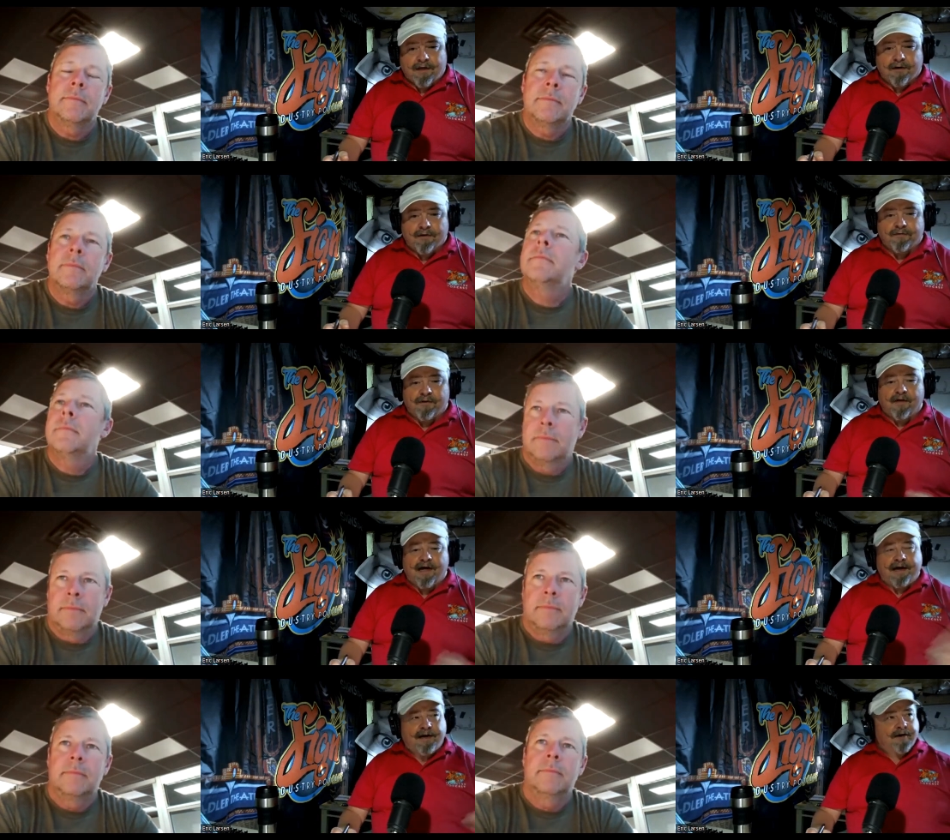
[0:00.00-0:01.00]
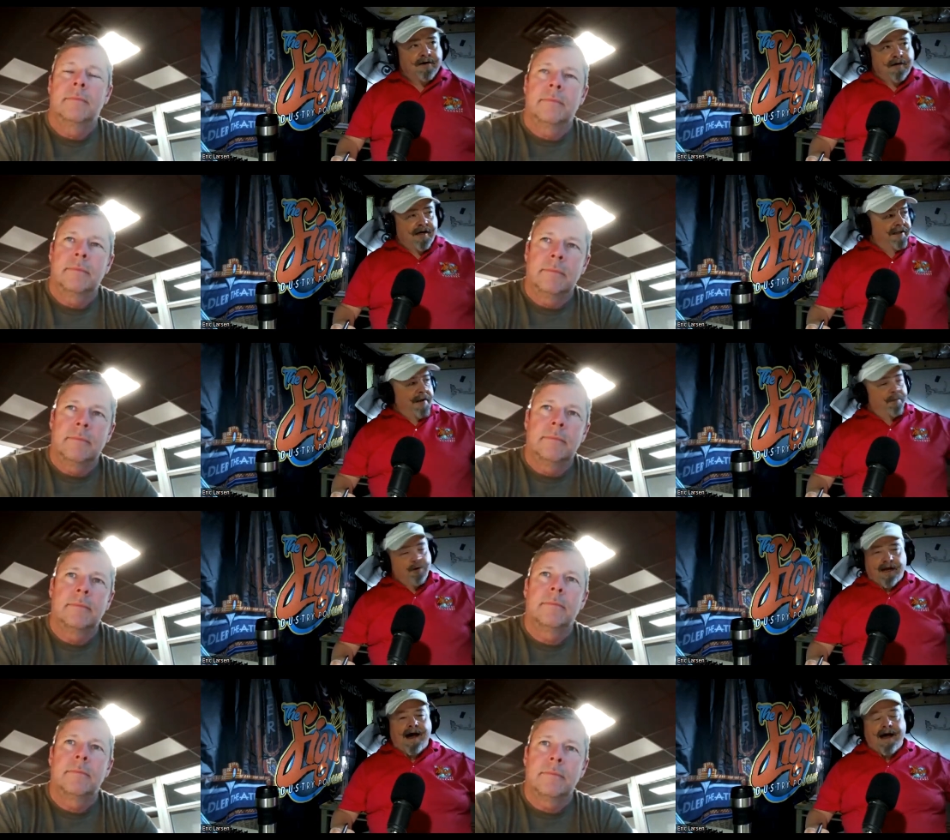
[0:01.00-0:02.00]
Speaker 1: you know they'll hire a
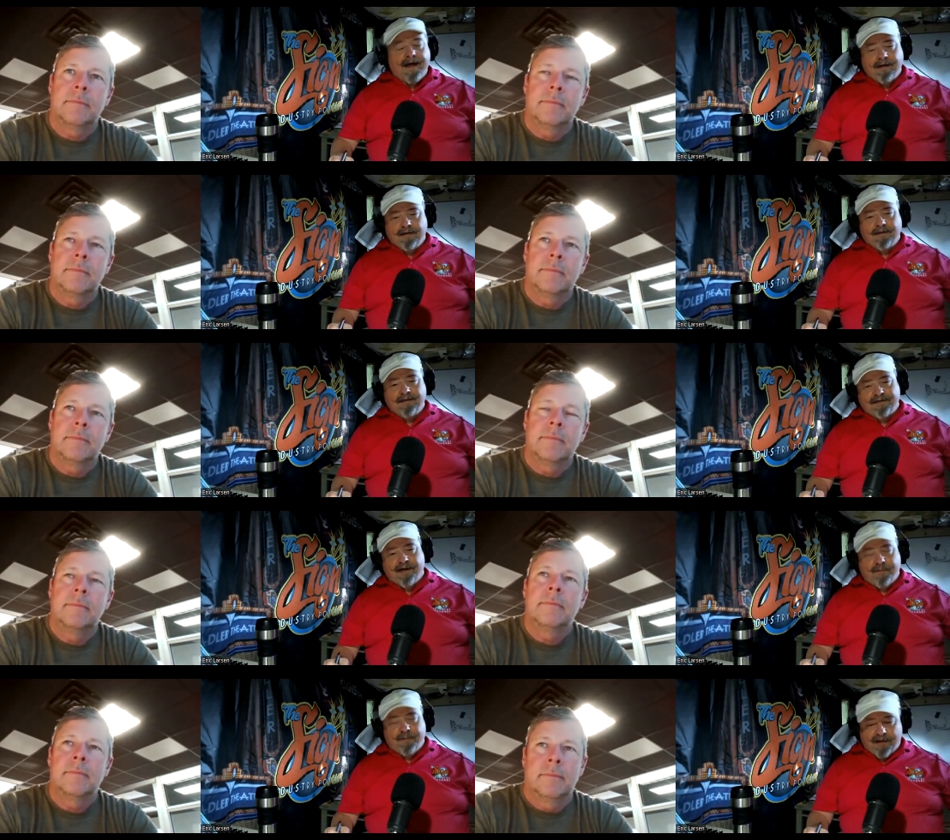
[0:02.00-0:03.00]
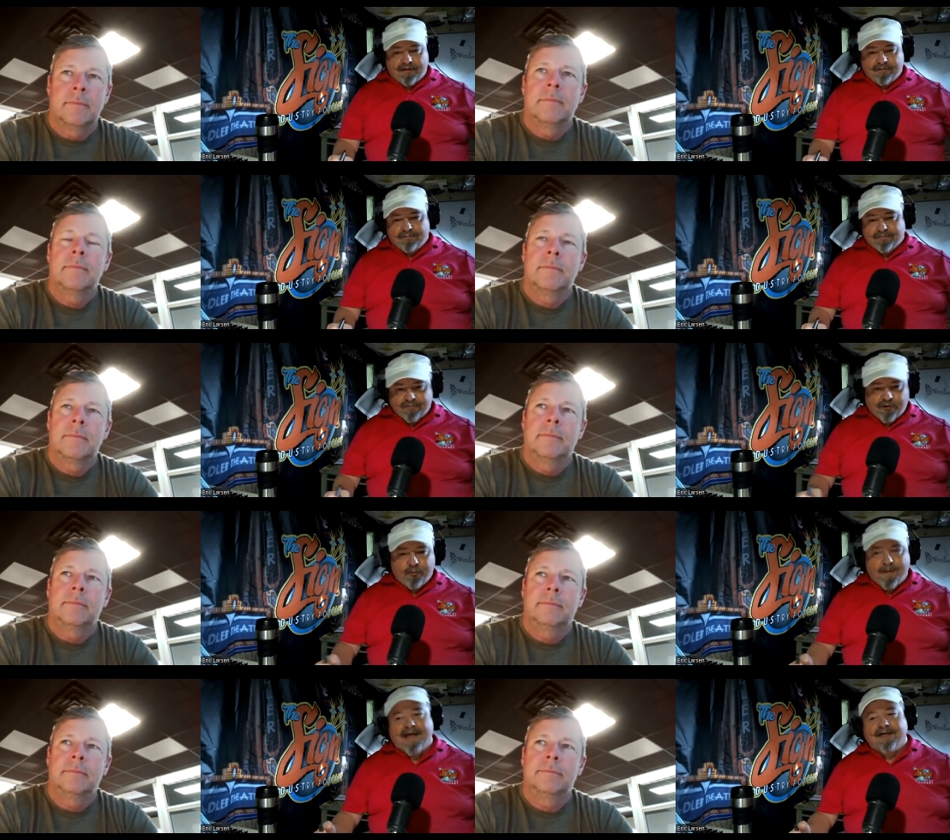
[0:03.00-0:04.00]
labor guy to come in and
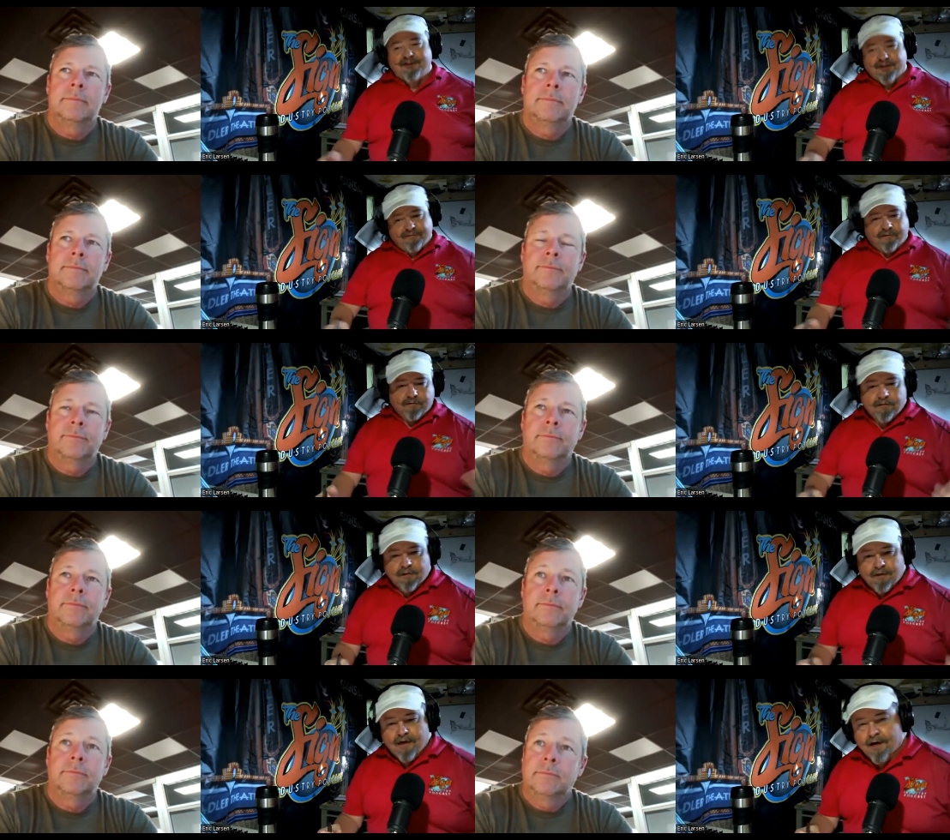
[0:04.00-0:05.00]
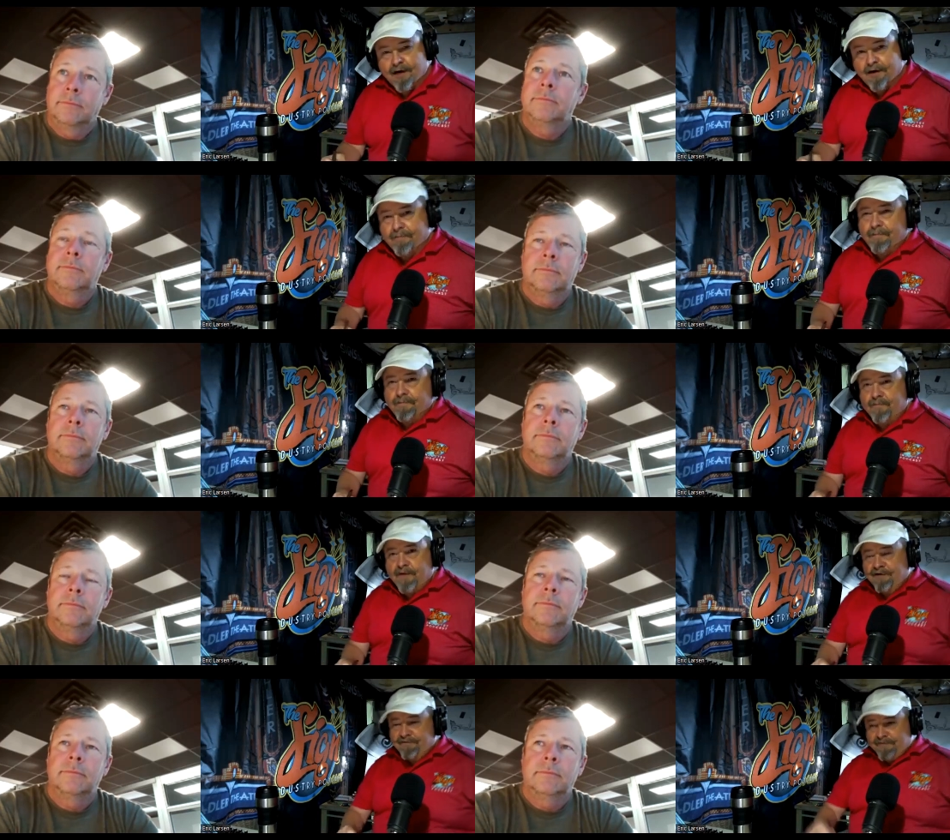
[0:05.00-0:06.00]
you know man a shovel
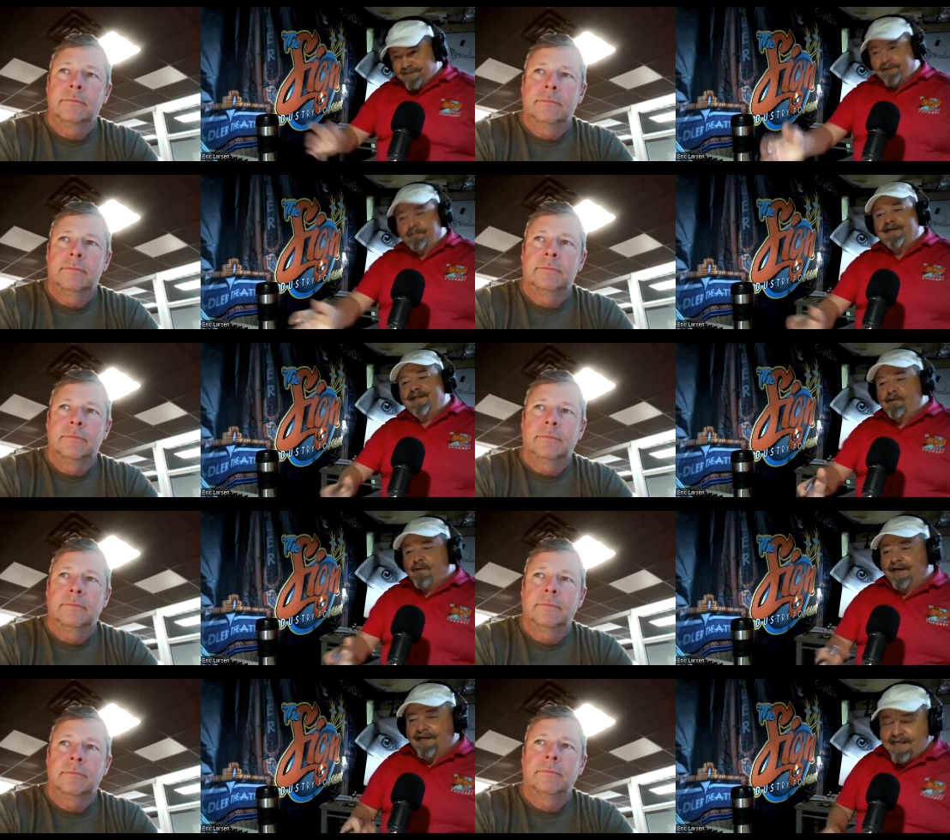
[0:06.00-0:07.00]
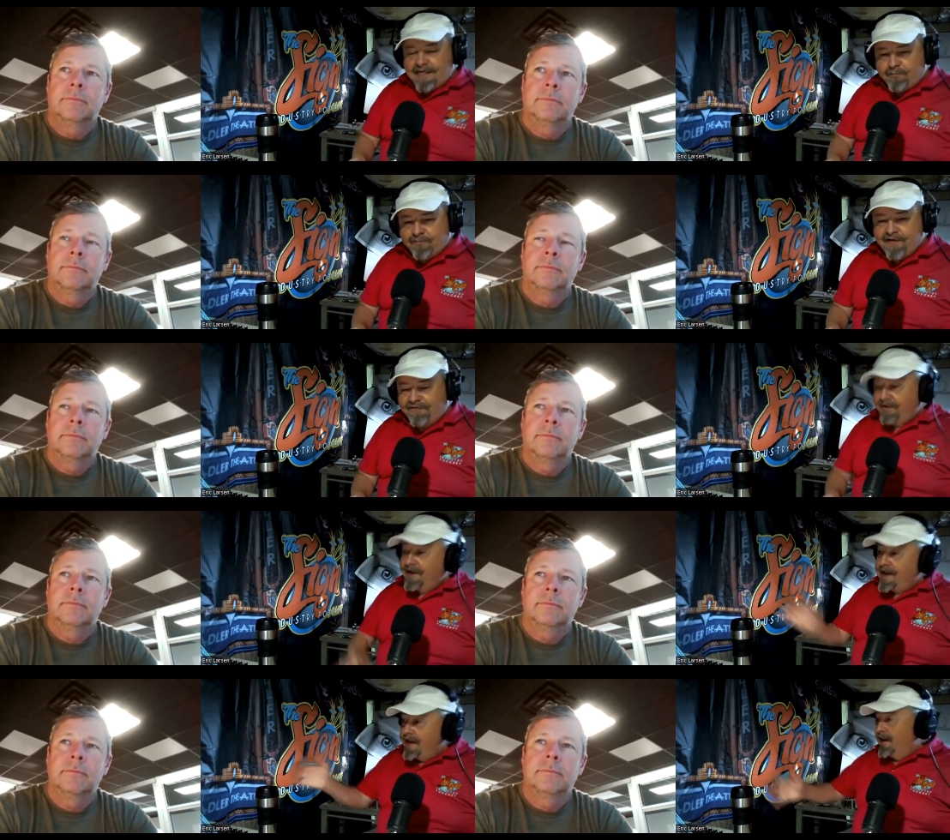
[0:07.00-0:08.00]
um and if it's somebody they want to keep they
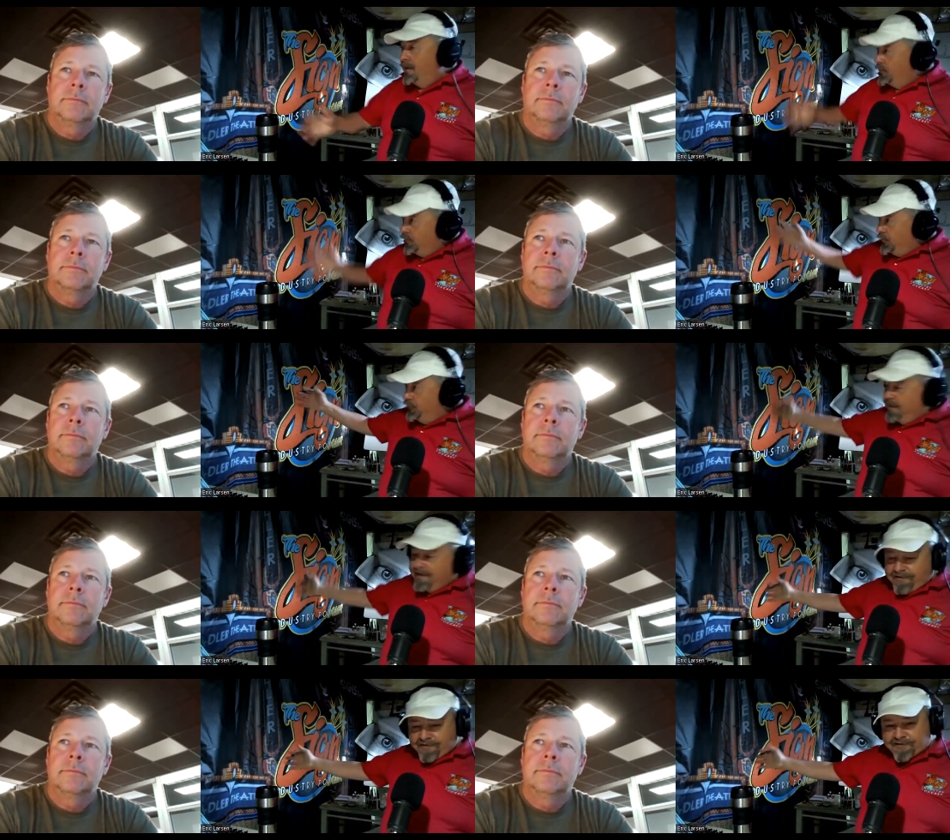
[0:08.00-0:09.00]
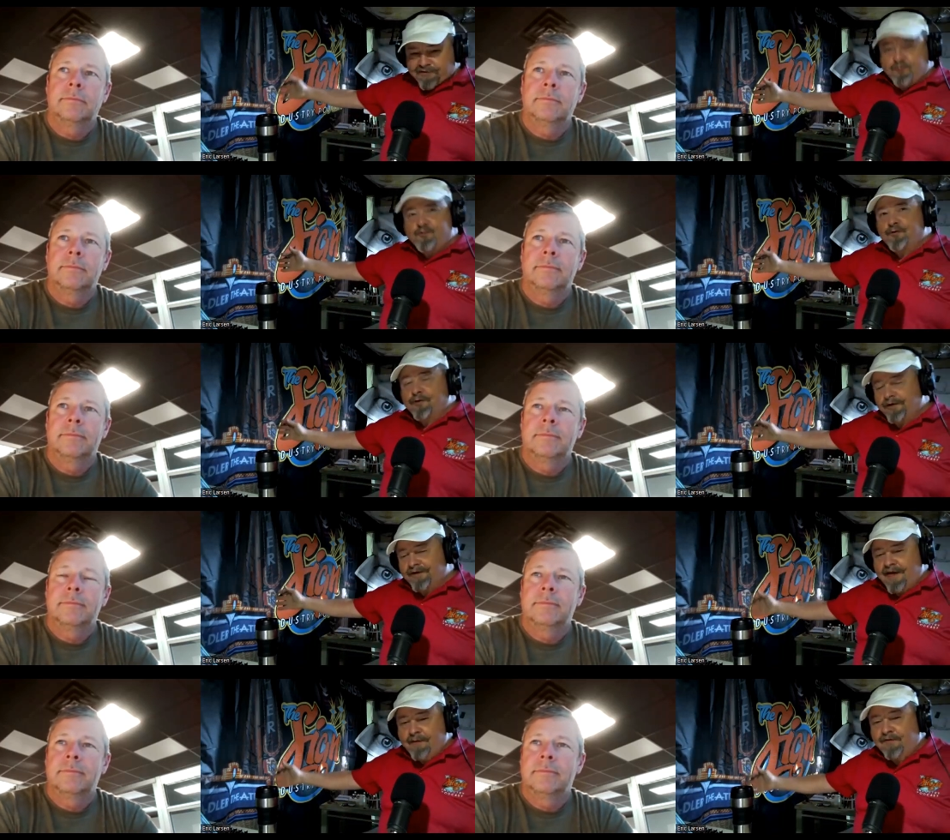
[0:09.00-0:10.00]
say hey we've got this school
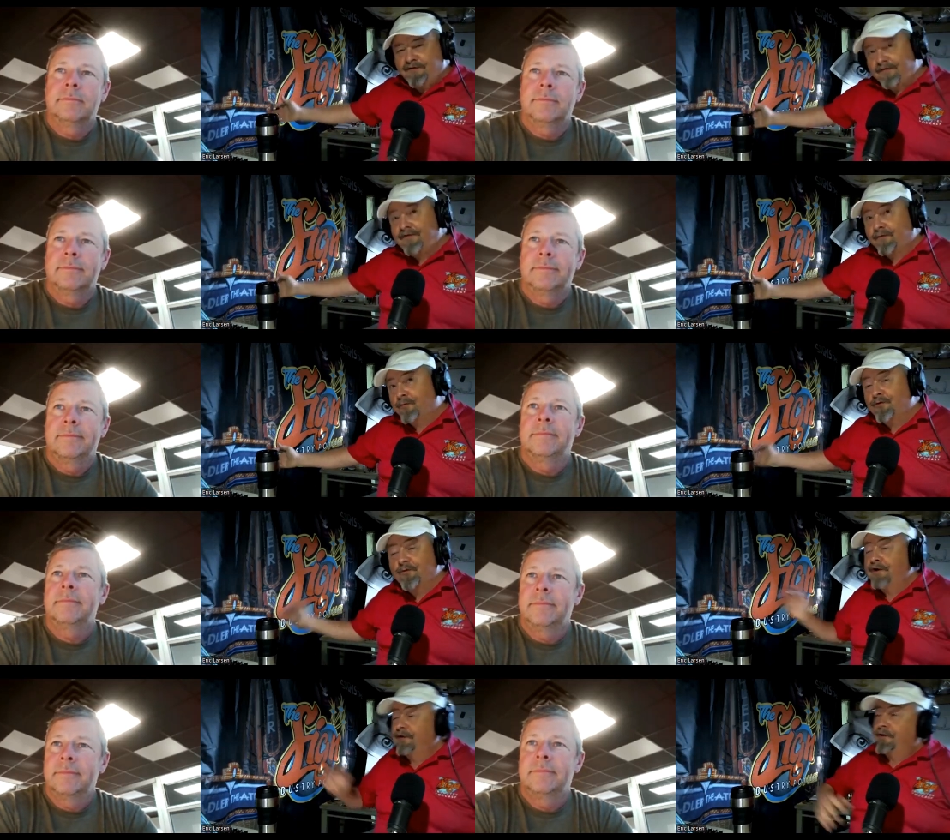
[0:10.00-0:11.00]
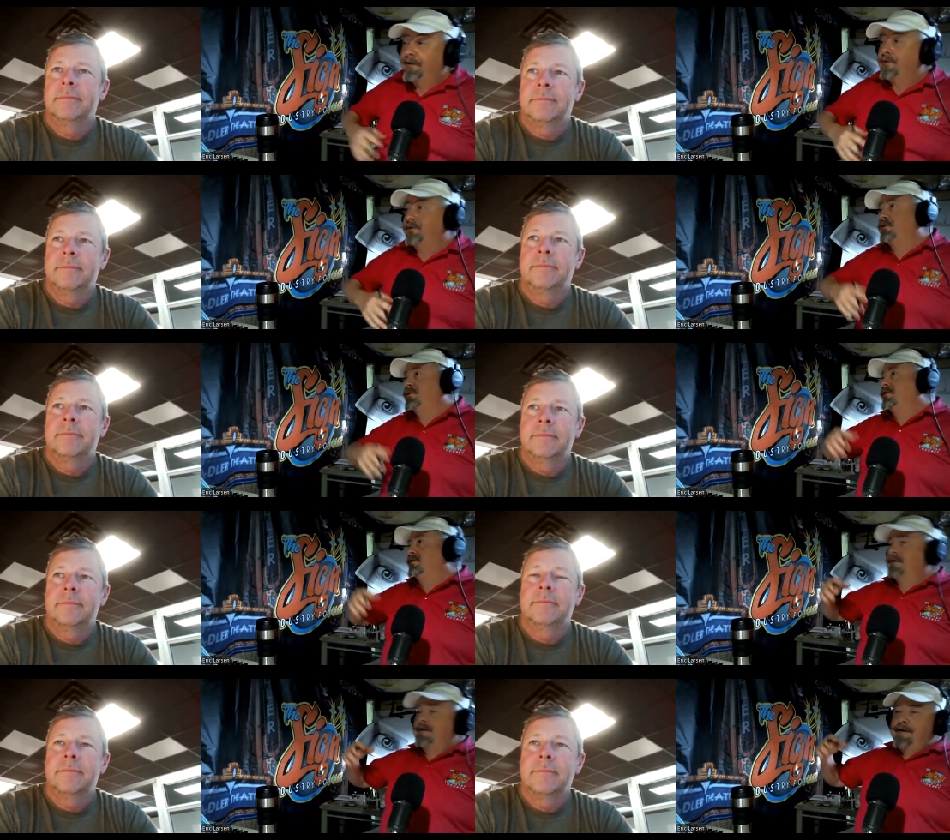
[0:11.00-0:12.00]
called the abc school where you can go
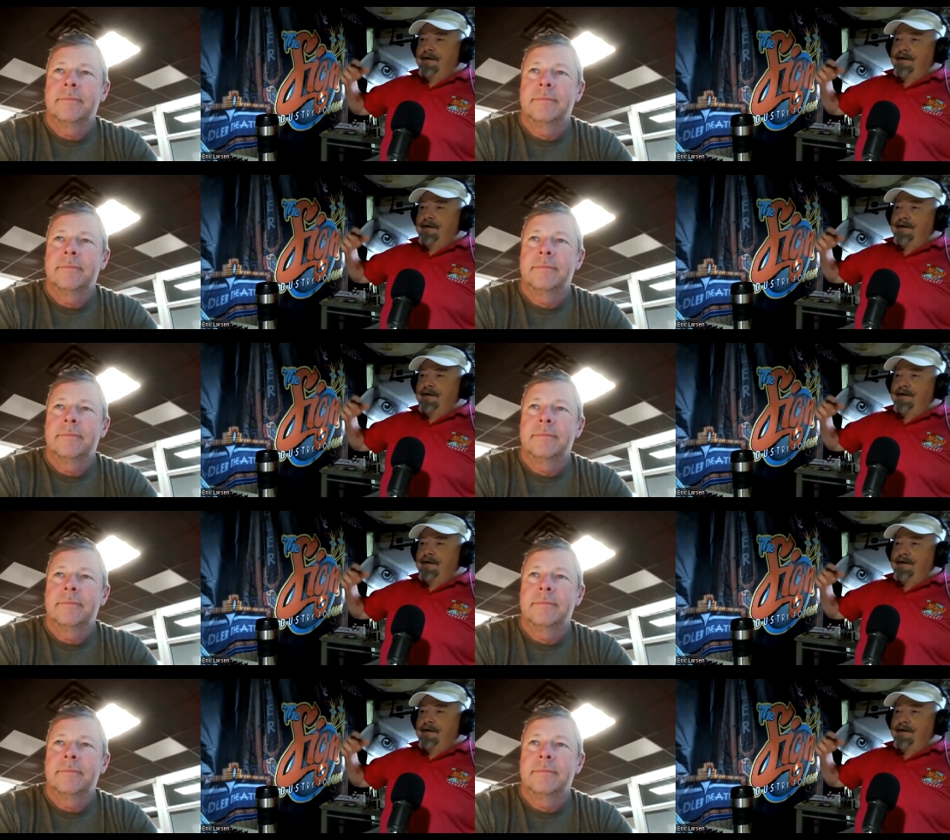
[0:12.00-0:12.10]
learn